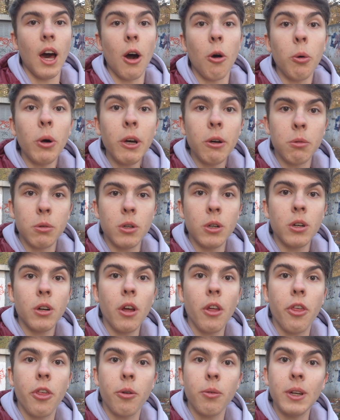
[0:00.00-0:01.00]

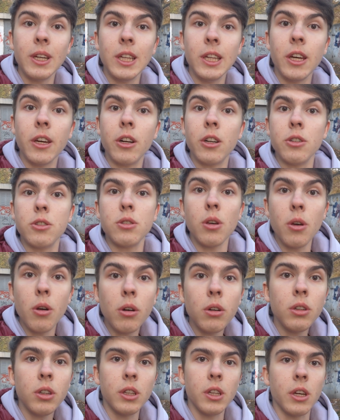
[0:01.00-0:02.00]
However, three years
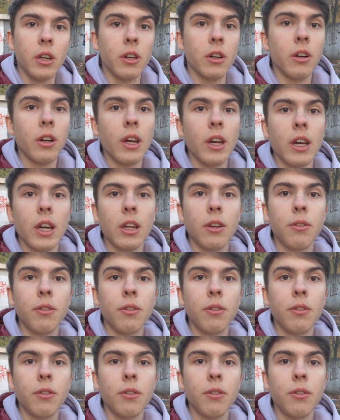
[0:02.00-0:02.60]
earlier,